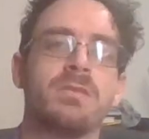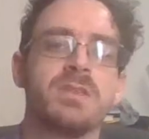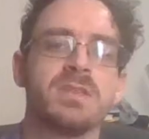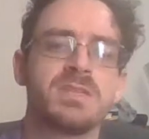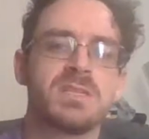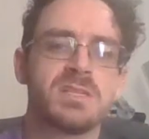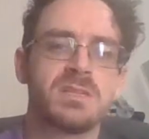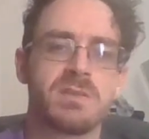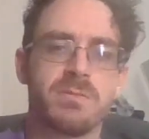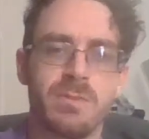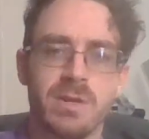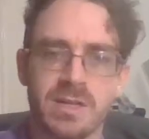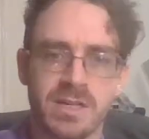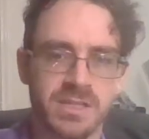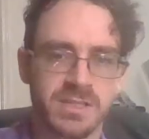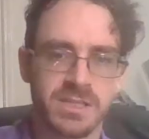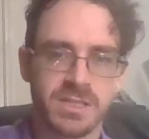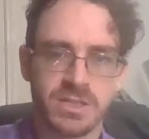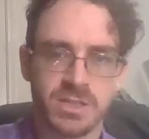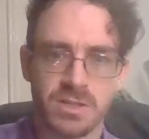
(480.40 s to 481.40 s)
this is the
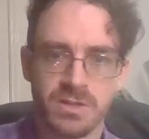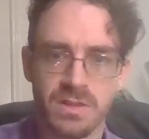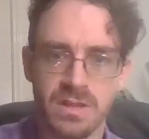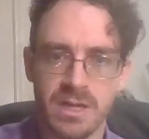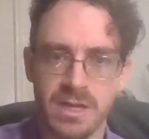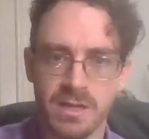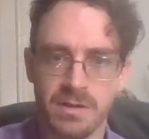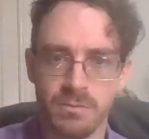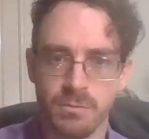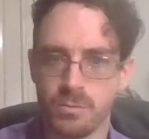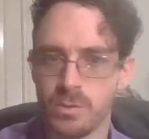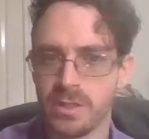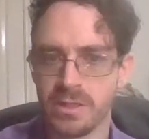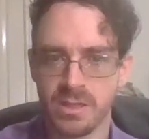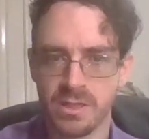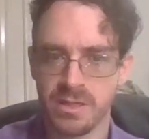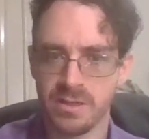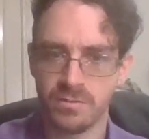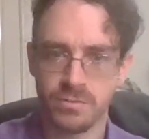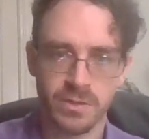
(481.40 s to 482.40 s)
recognition that we
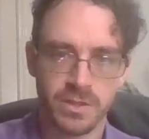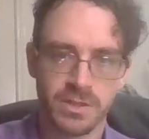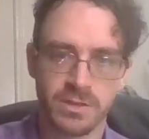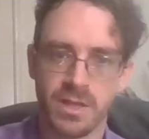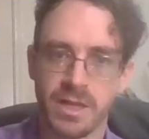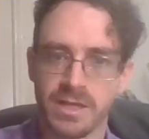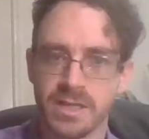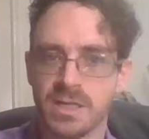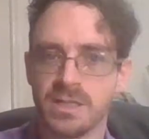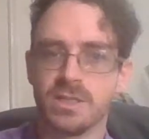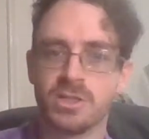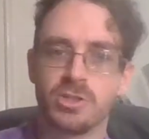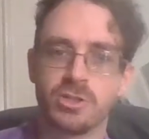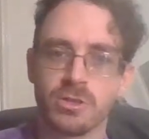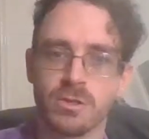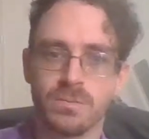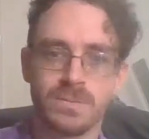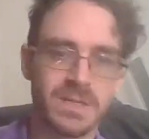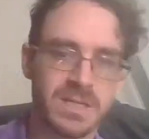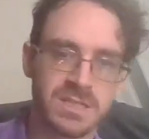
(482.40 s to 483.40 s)
live in a
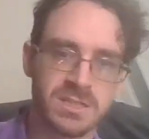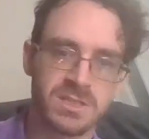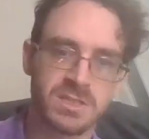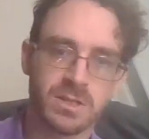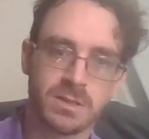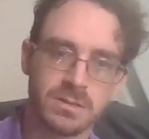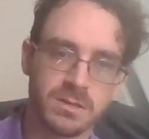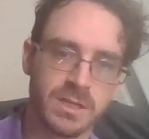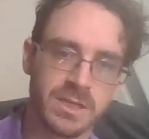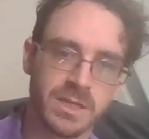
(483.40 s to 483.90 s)
deterministic